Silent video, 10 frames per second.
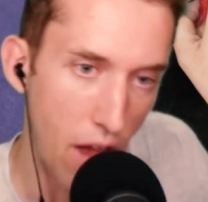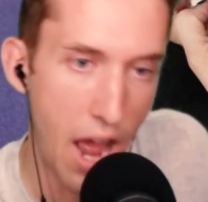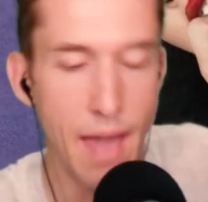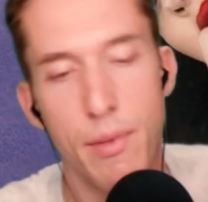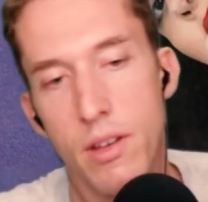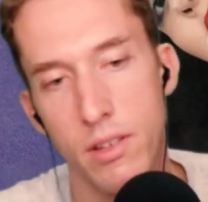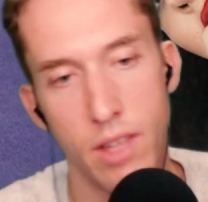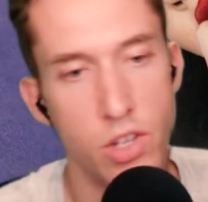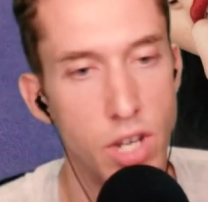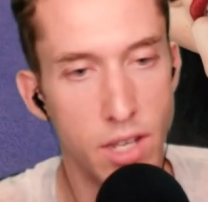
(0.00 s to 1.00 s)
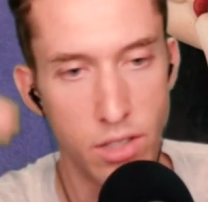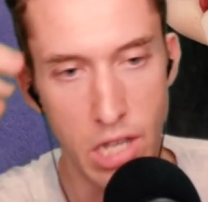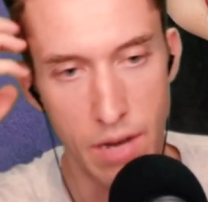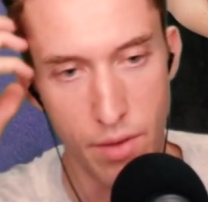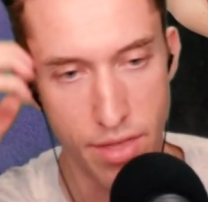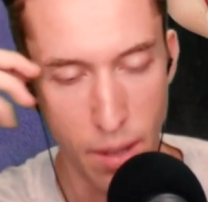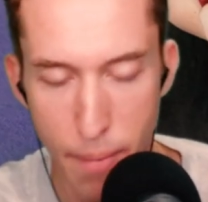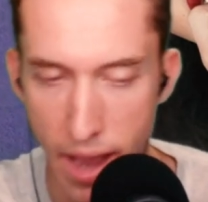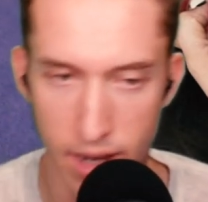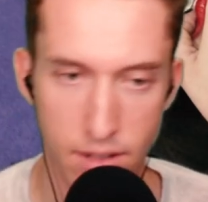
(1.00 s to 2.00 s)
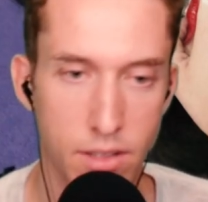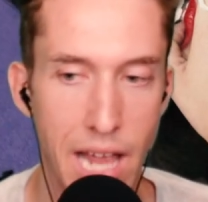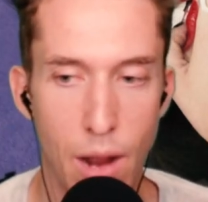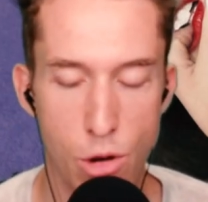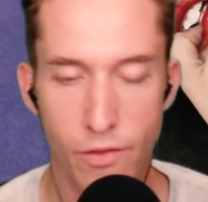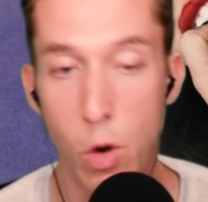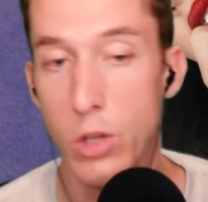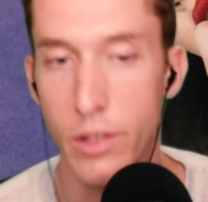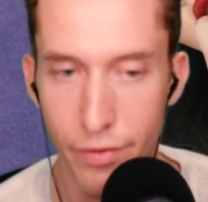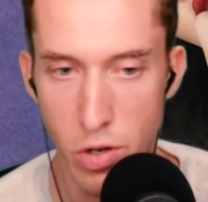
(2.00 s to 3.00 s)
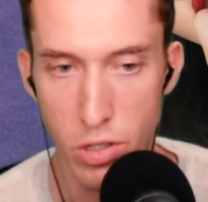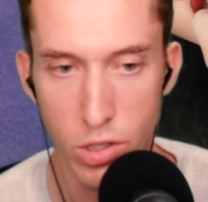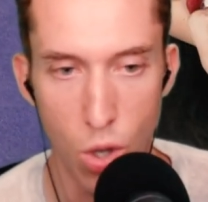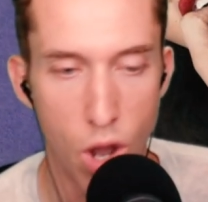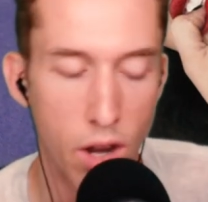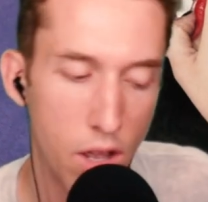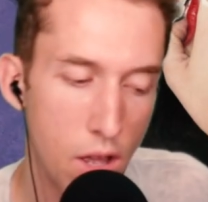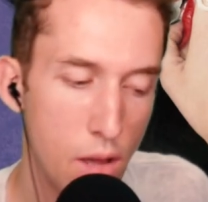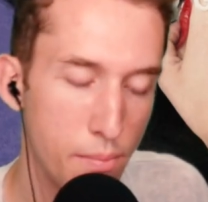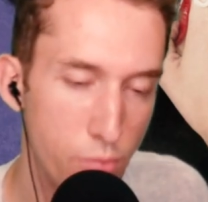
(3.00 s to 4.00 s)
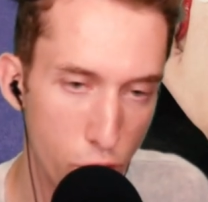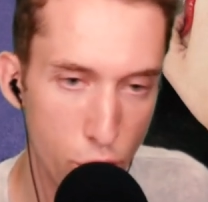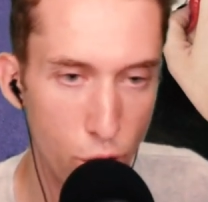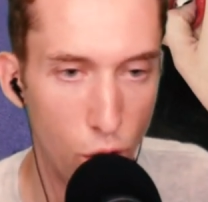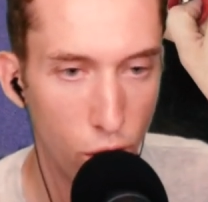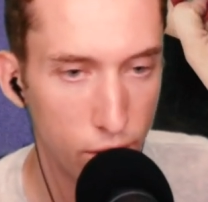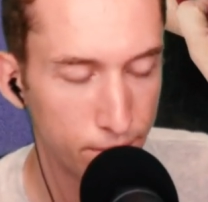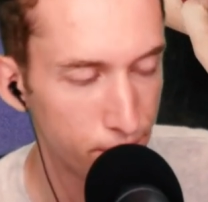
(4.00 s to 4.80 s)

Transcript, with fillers: vibe that she has done uh, we think back on sour of course the first song brutal